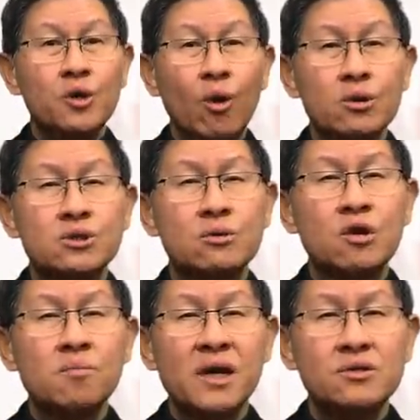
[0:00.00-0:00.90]
We also
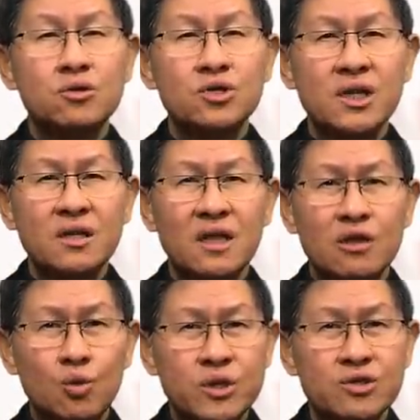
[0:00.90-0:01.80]
commend to Saint
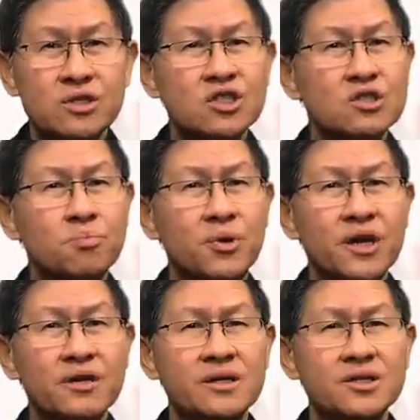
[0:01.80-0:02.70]
Aloysius'
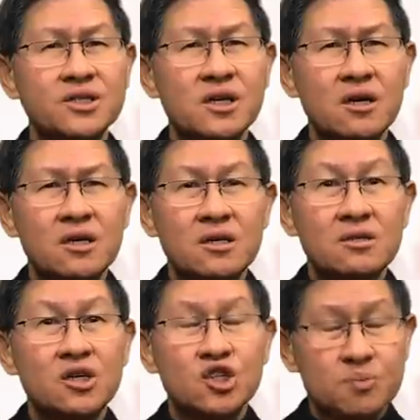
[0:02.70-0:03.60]
prayers
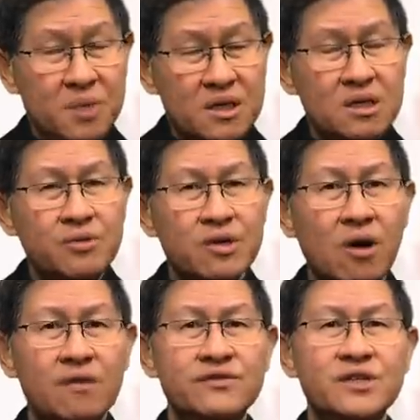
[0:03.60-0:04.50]
the speedy
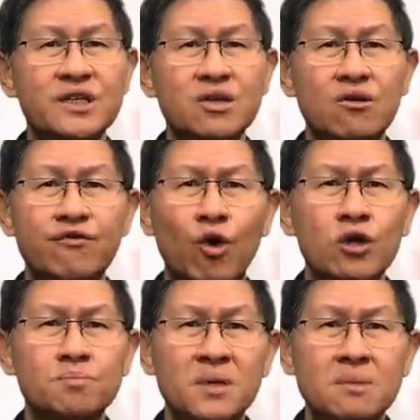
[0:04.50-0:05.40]
recovery of
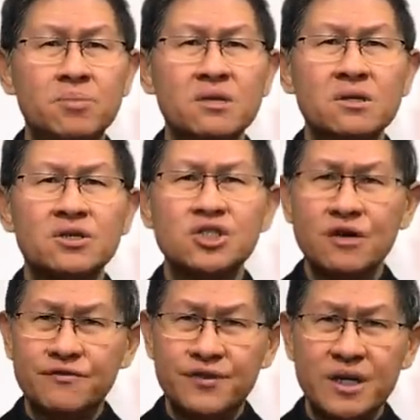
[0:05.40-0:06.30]
all people
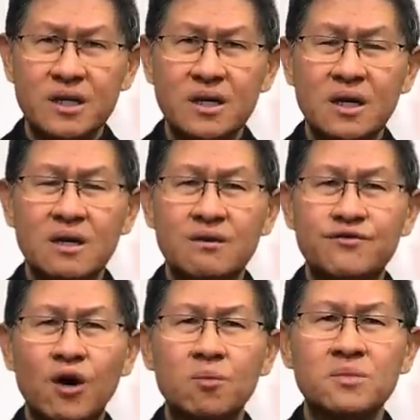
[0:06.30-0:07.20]
suffering
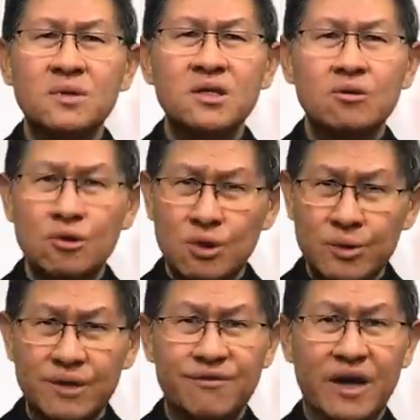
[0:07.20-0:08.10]
from the
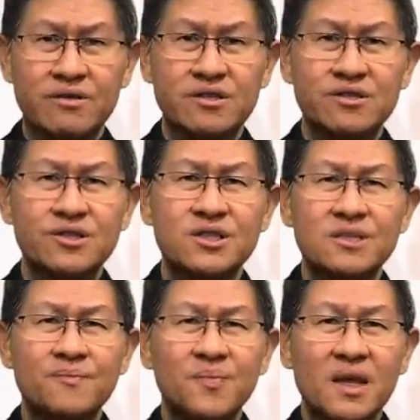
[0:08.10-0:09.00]

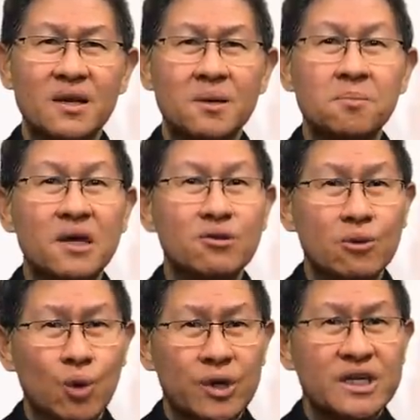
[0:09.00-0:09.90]
coronavirus. May
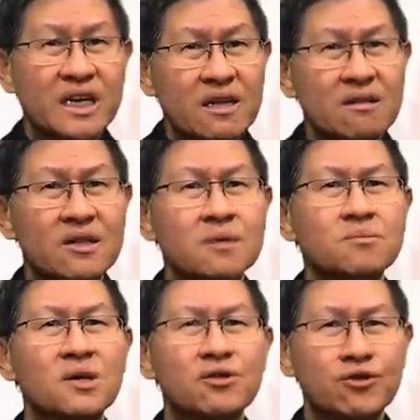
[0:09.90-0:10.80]
the Lord heal
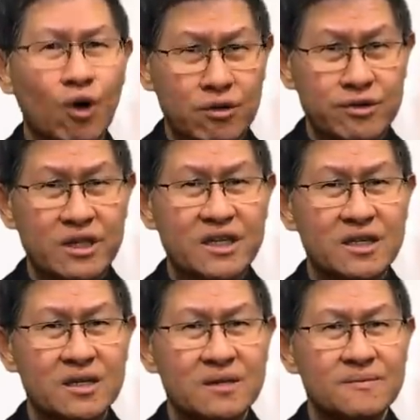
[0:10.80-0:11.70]
them
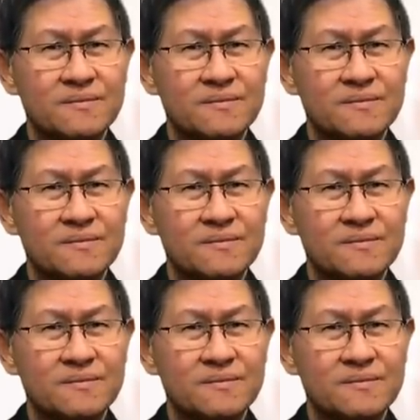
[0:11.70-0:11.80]
thoroughly.